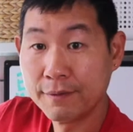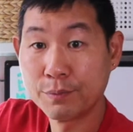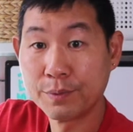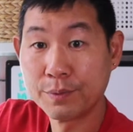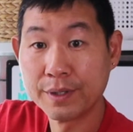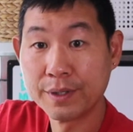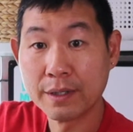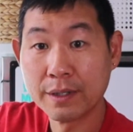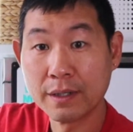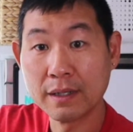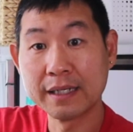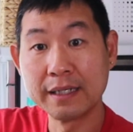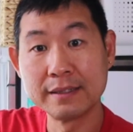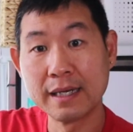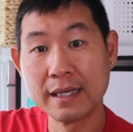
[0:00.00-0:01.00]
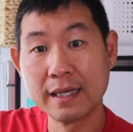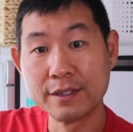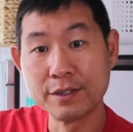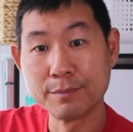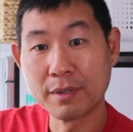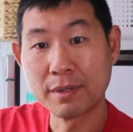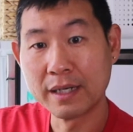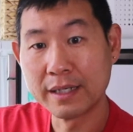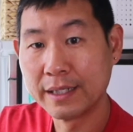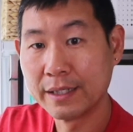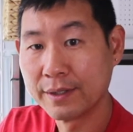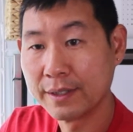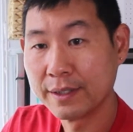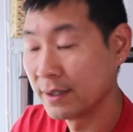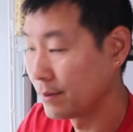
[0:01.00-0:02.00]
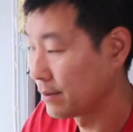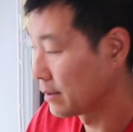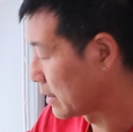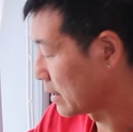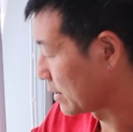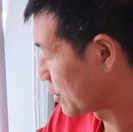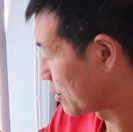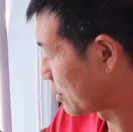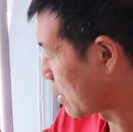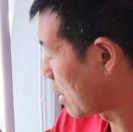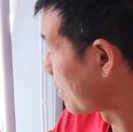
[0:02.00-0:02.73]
today, you'll probably hear it turn on, but